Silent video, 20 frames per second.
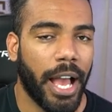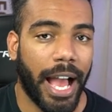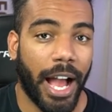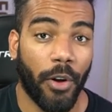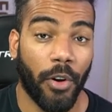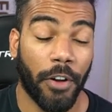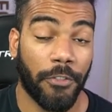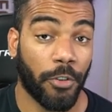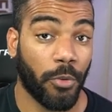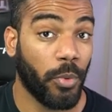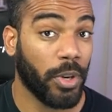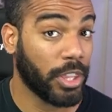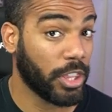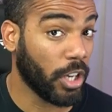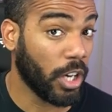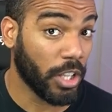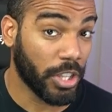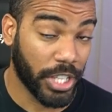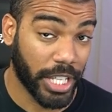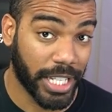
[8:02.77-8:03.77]
However, with
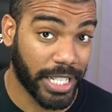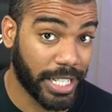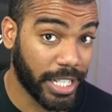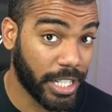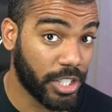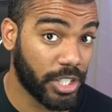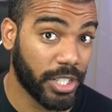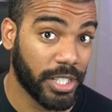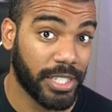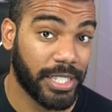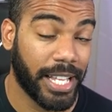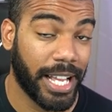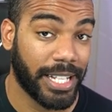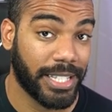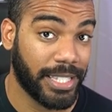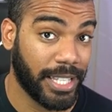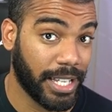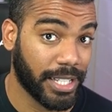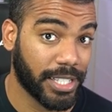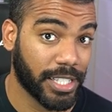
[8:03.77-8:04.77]
all the additions
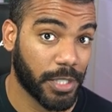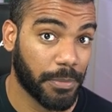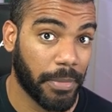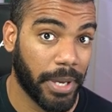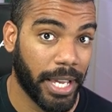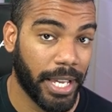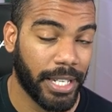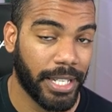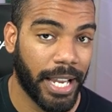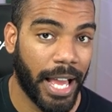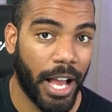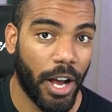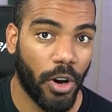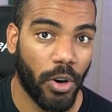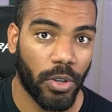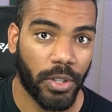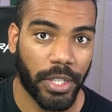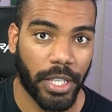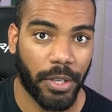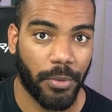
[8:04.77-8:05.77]
that Texas made, not
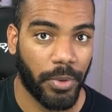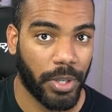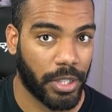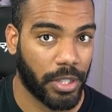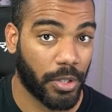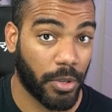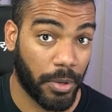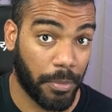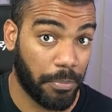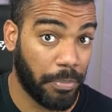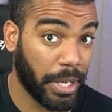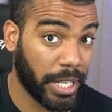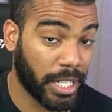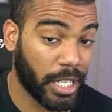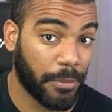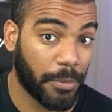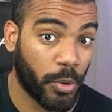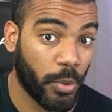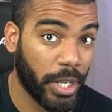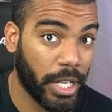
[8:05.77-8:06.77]
only with picking
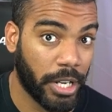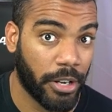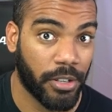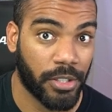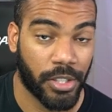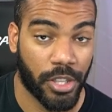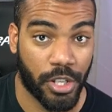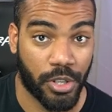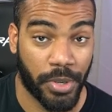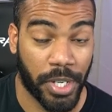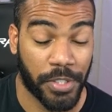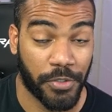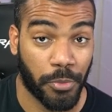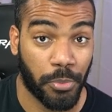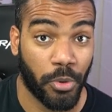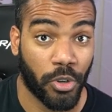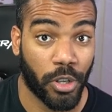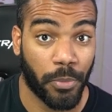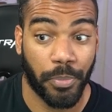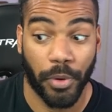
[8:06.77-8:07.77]
up Quinn Ewers in the transfer
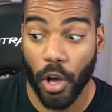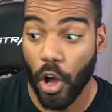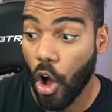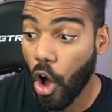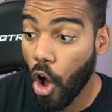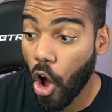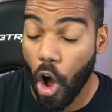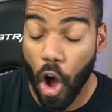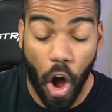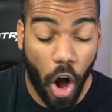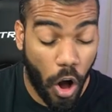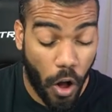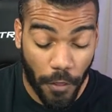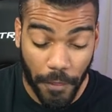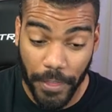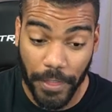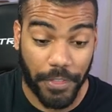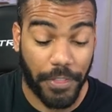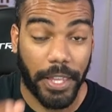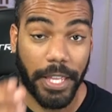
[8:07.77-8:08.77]
portal, but all
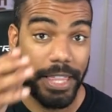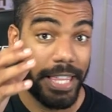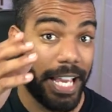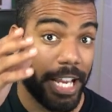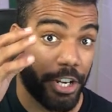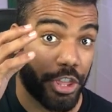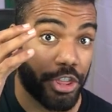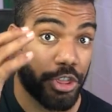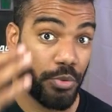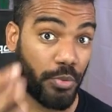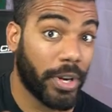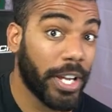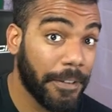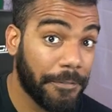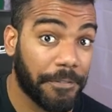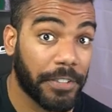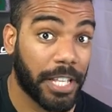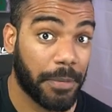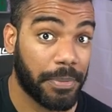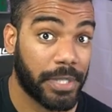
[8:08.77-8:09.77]
they had three
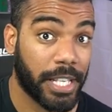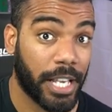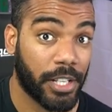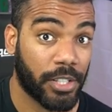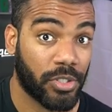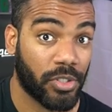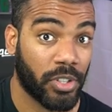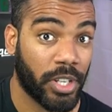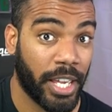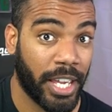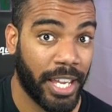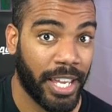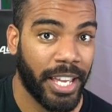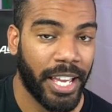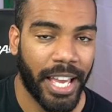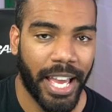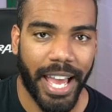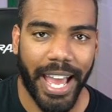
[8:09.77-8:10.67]
flips yesterday,